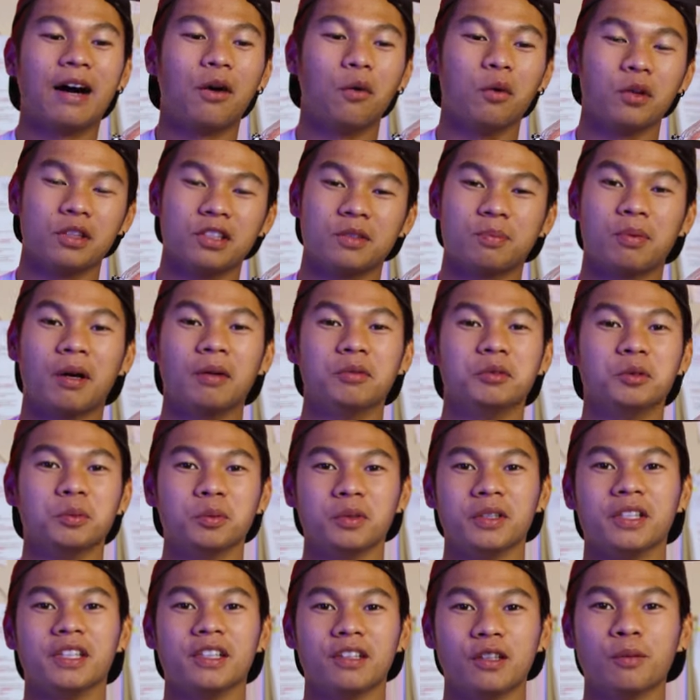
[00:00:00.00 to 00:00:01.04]
that was
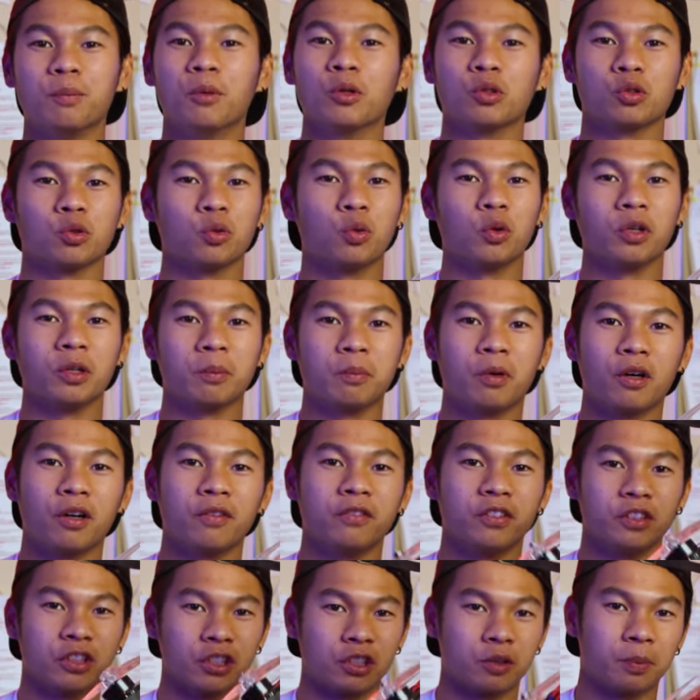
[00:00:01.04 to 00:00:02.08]
probably the most rewarding part
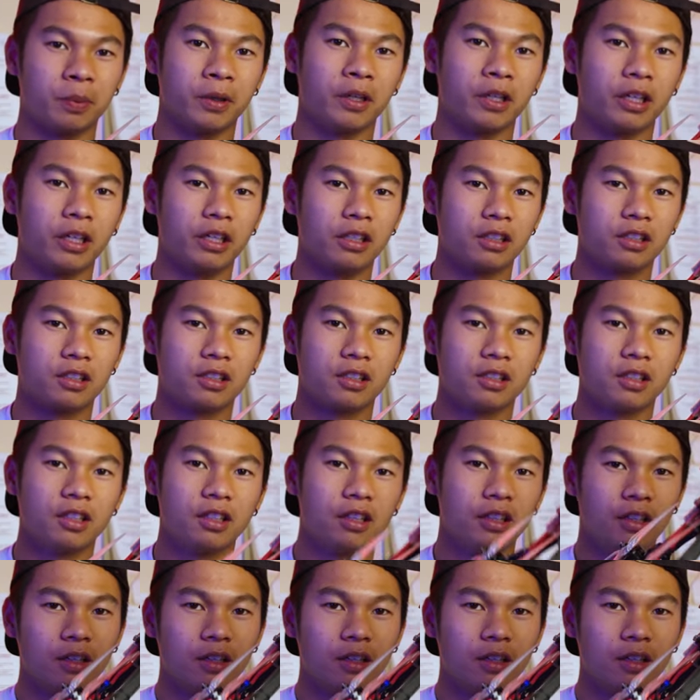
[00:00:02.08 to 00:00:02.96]
of this experience.